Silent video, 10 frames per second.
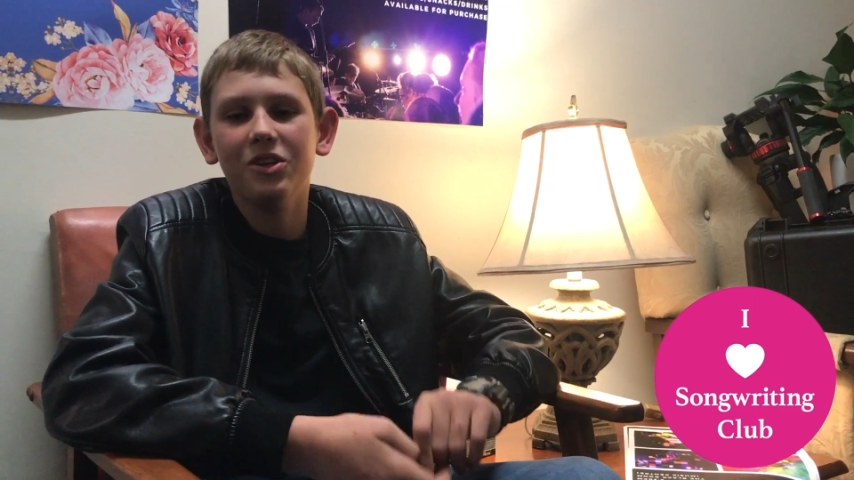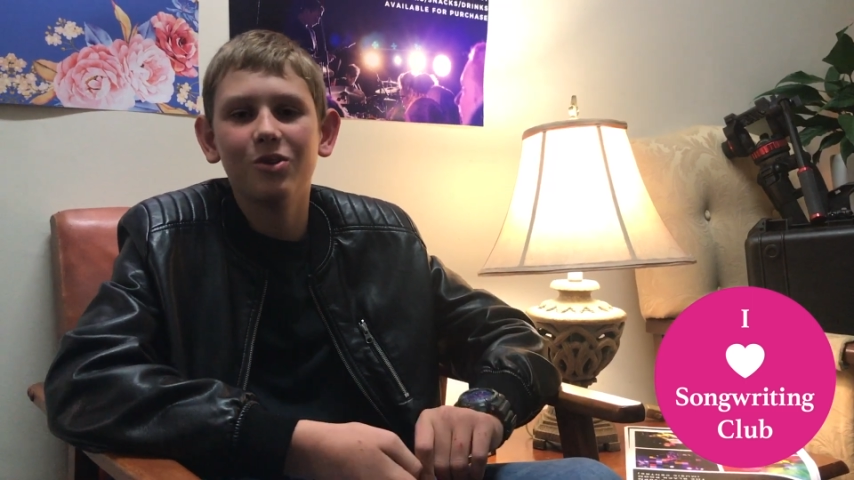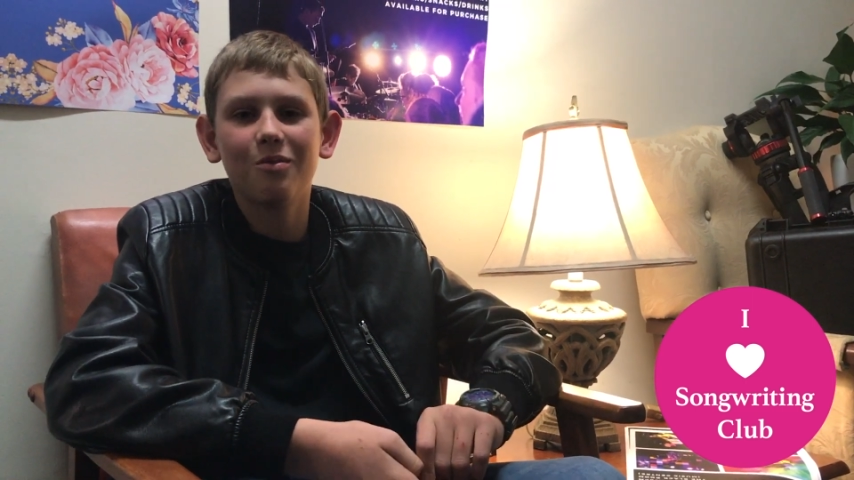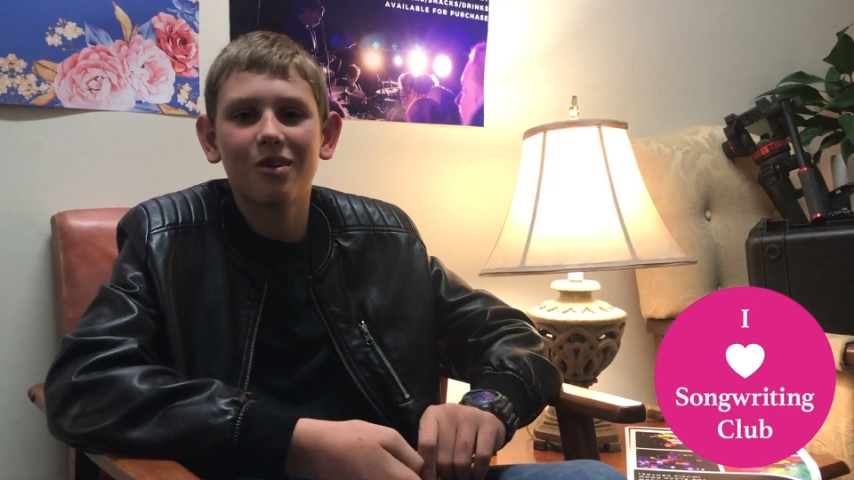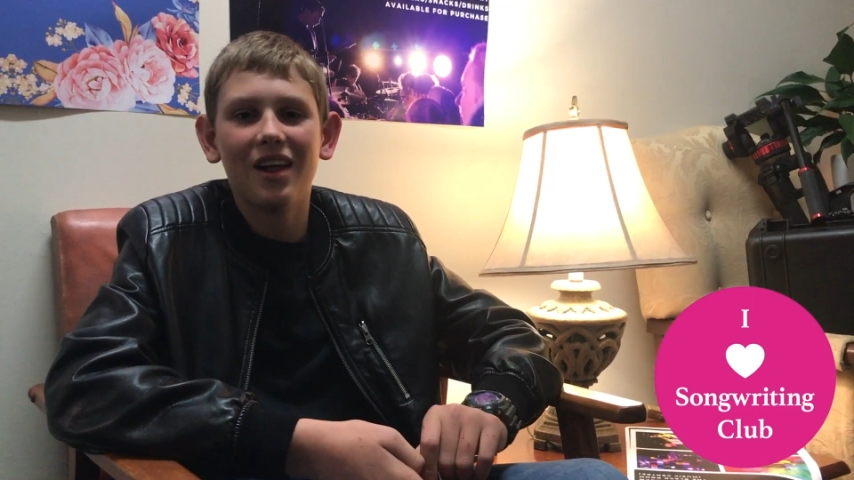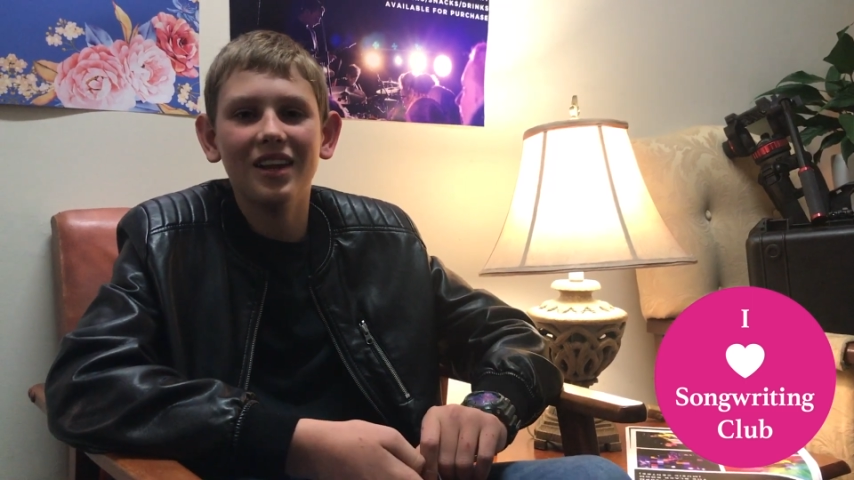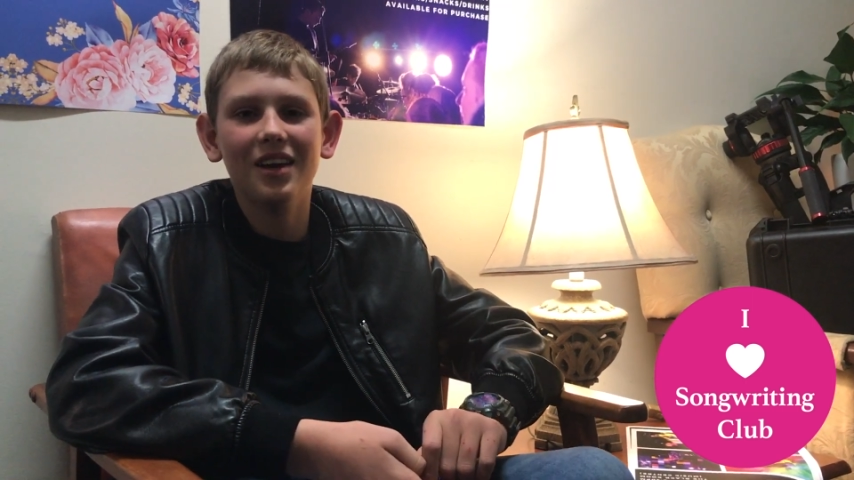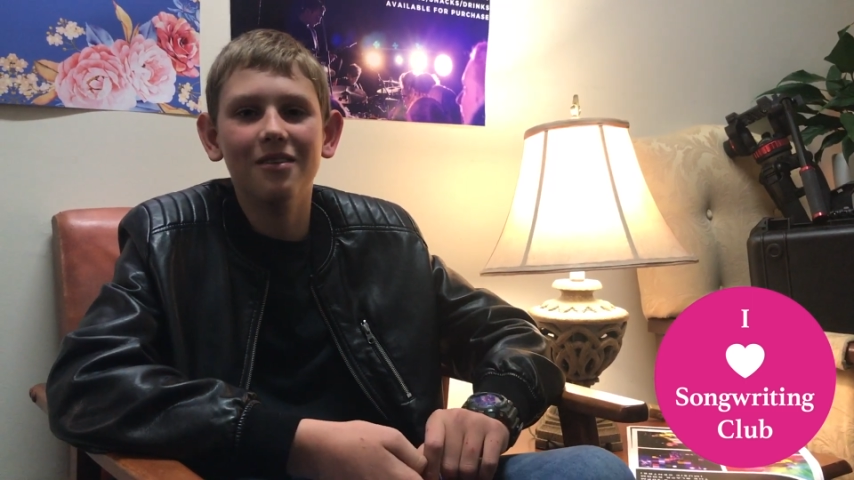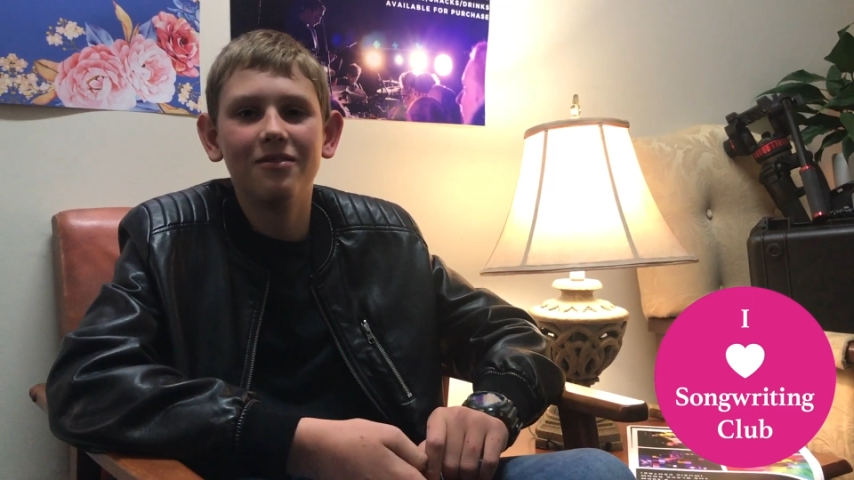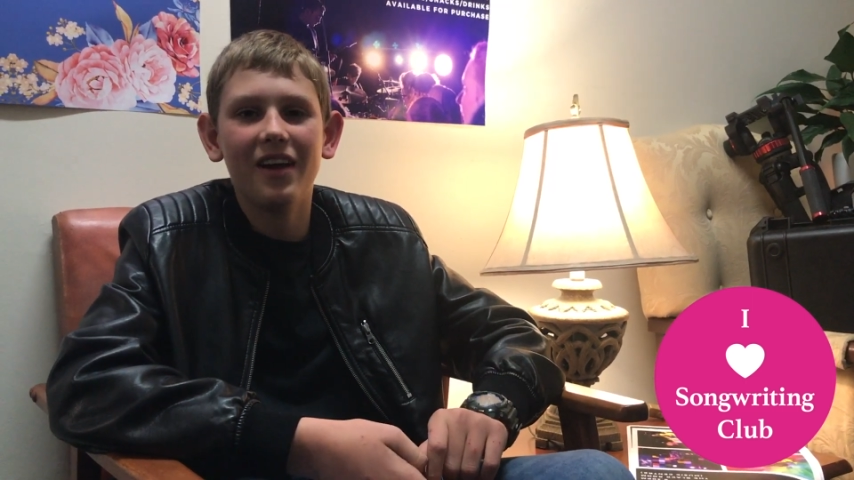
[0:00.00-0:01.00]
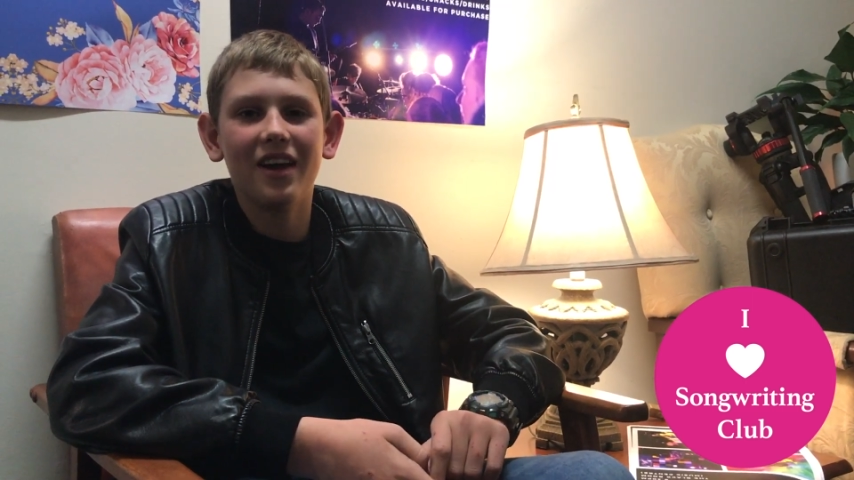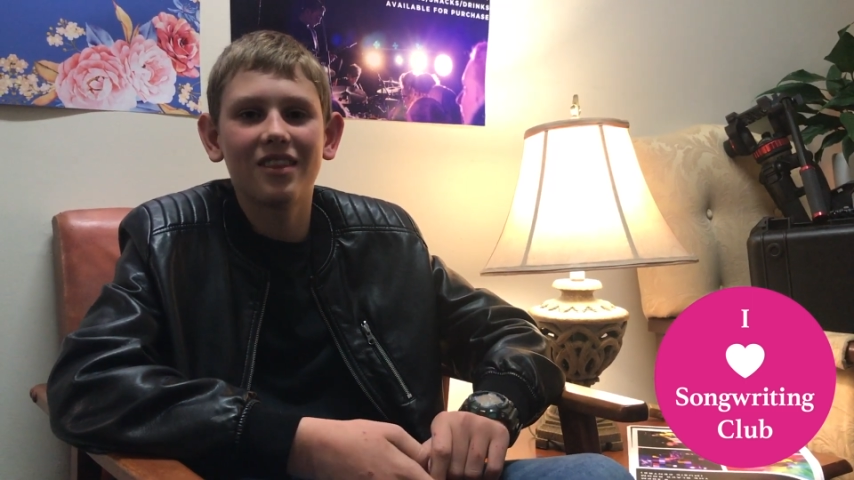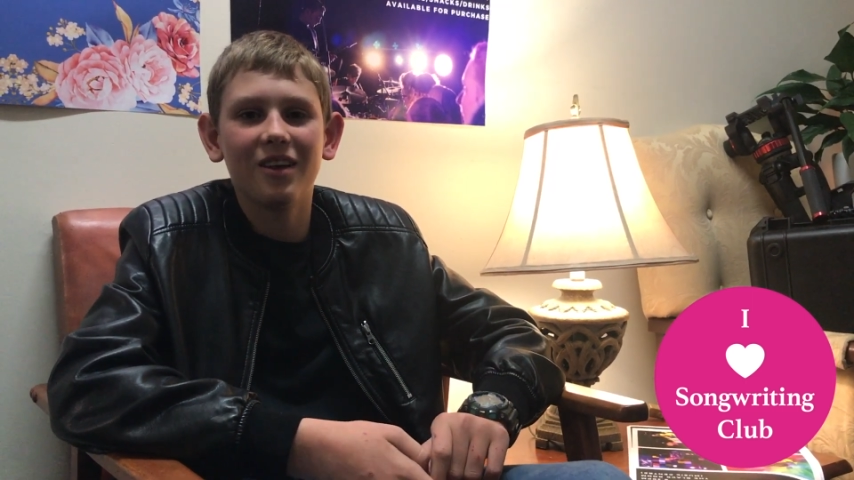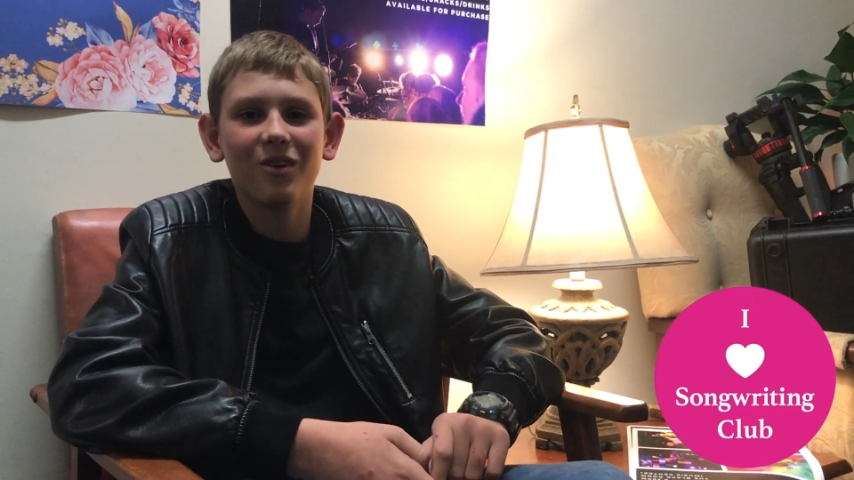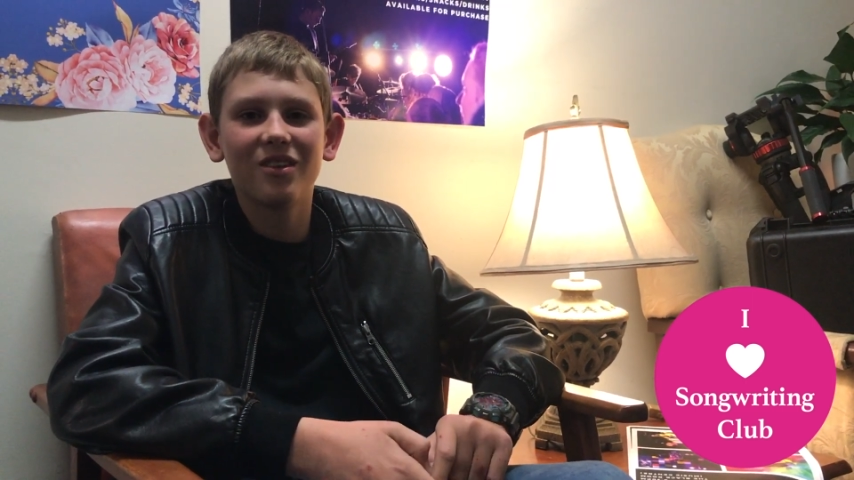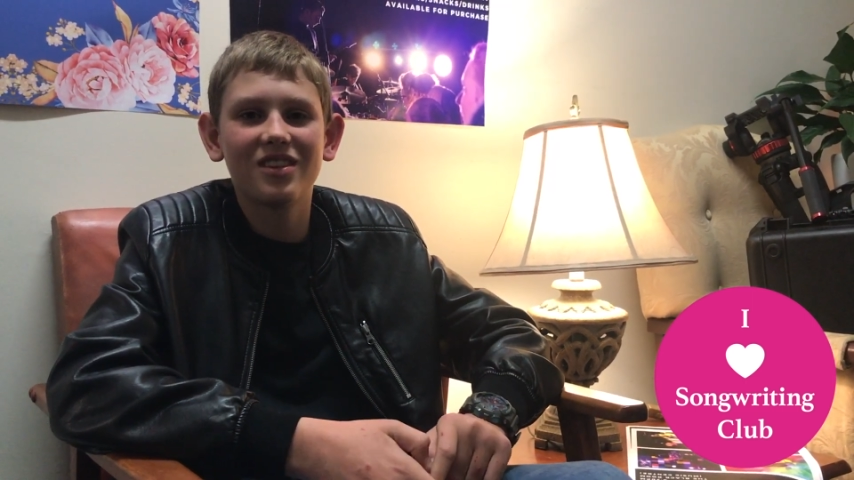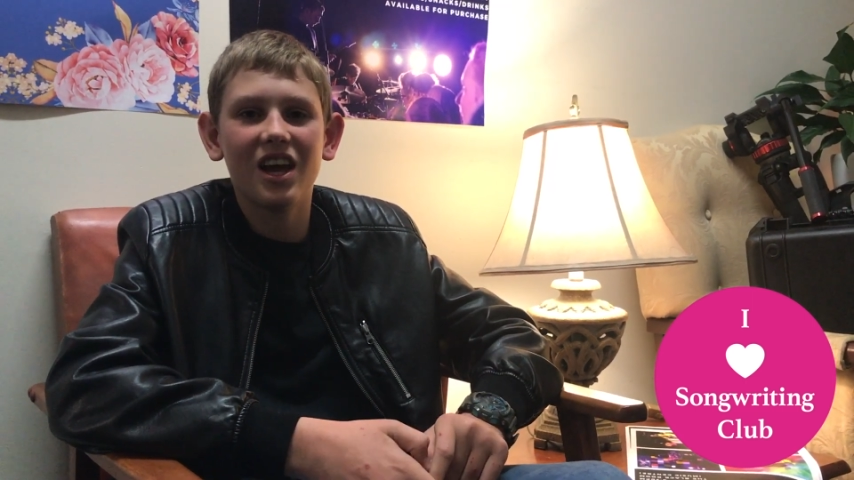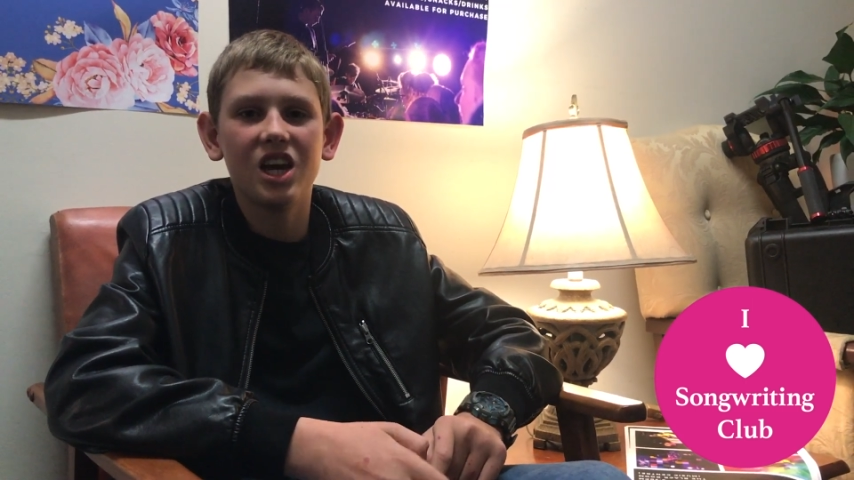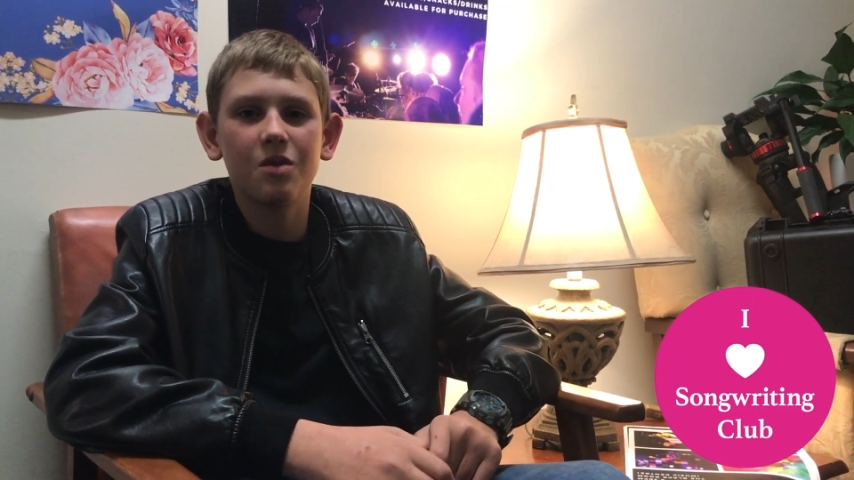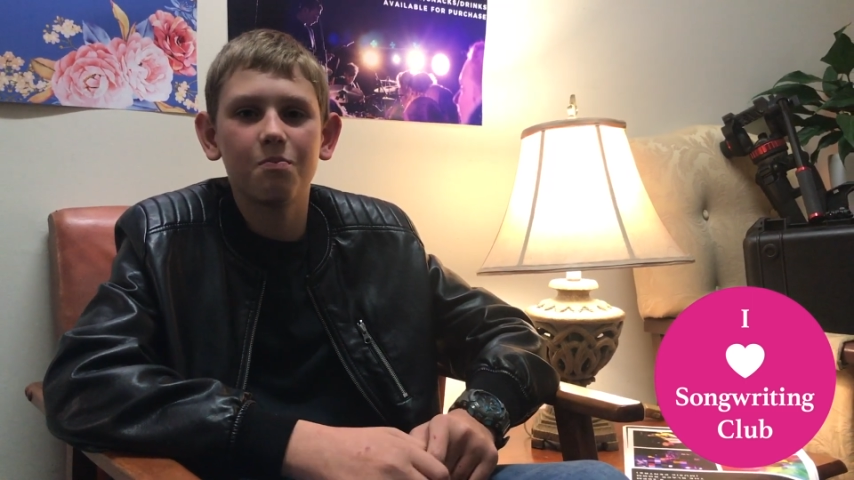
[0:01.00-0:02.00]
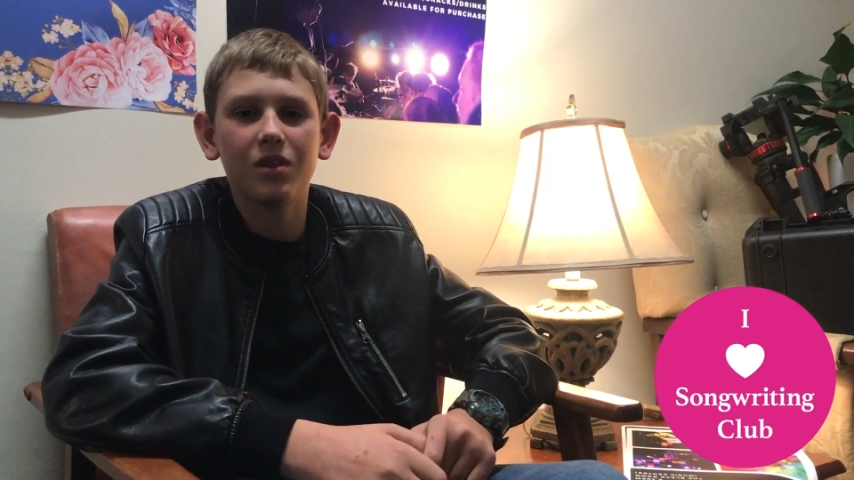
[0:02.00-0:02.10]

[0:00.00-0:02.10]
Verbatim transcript: doing what I love out there on a stage